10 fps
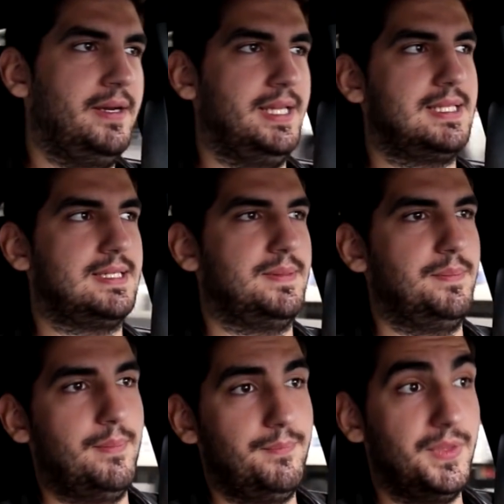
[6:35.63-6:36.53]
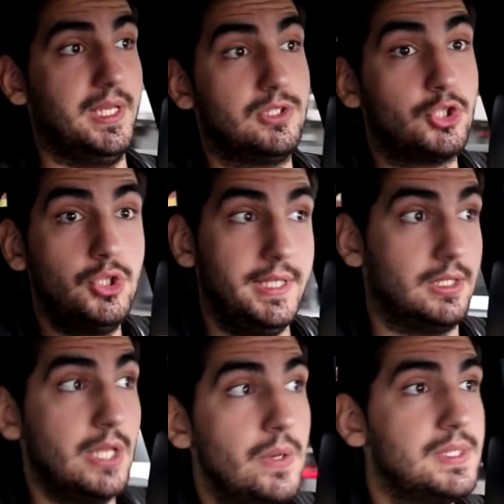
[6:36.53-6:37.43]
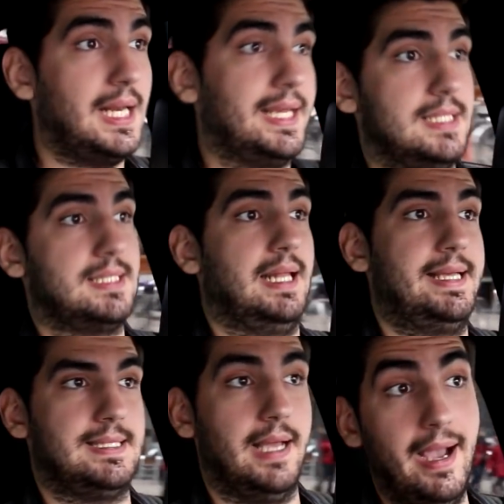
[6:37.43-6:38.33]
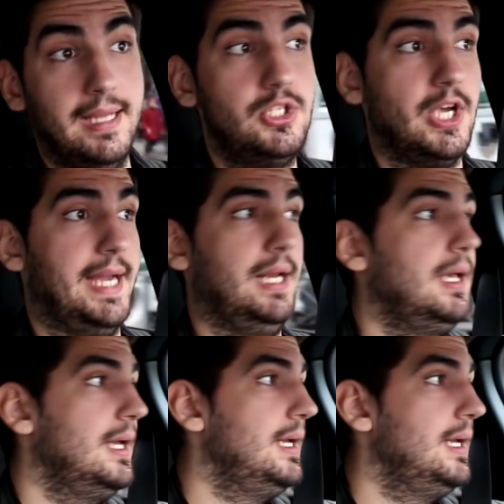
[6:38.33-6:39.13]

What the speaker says: it looks like it's less agile.